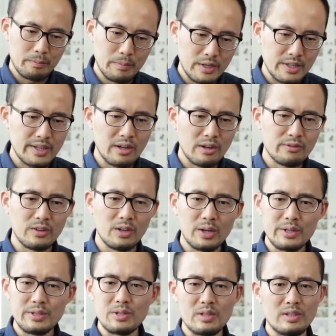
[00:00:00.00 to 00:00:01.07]
body of
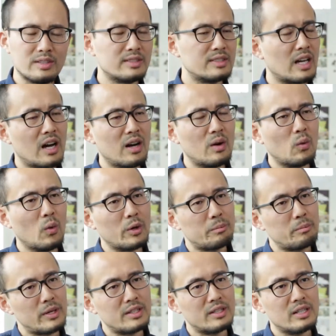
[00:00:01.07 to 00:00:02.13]
knowledge is
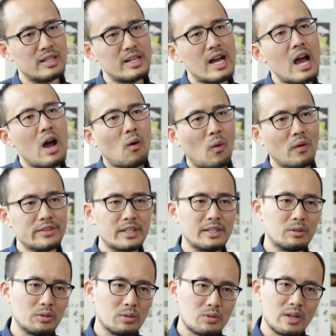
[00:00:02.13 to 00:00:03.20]
what Peter
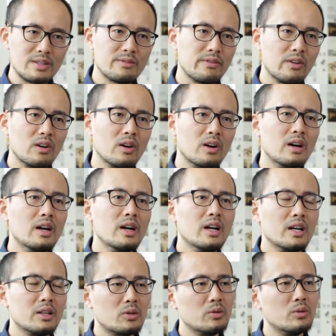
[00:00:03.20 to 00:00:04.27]
wanted to transfer
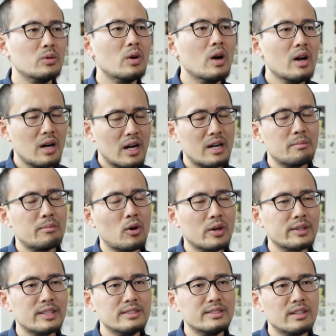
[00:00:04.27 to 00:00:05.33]
to
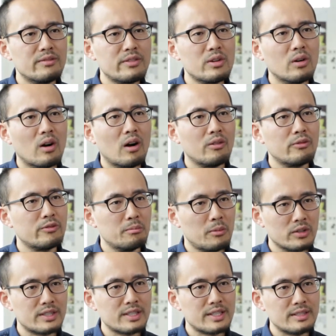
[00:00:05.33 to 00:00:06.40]
broaden the view of
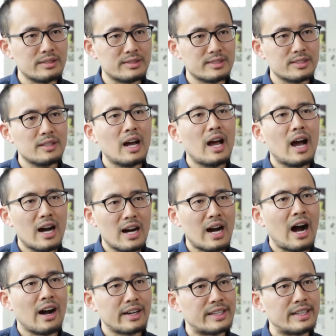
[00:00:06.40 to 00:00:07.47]
modernist
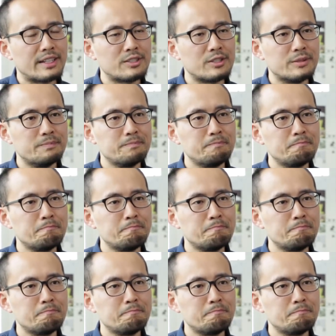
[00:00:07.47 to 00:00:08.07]
architecture.